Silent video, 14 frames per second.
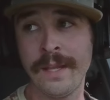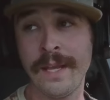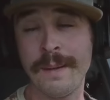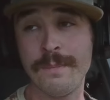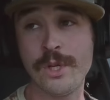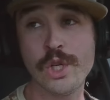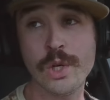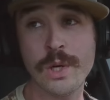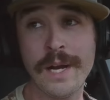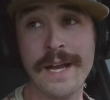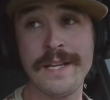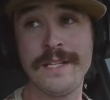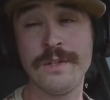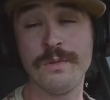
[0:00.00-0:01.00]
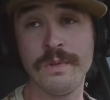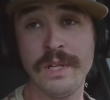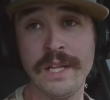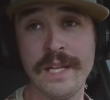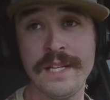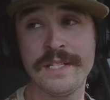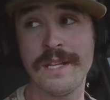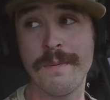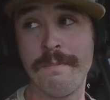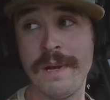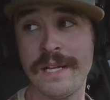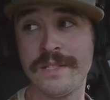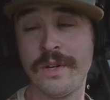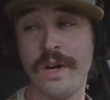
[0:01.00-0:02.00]
I'm trying to release the
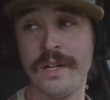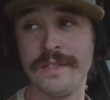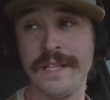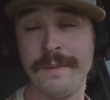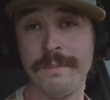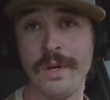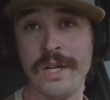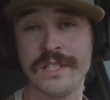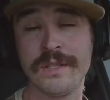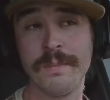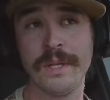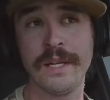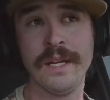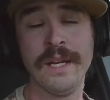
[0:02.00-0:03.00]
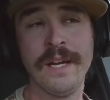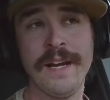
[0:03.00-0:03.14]
best content possibly.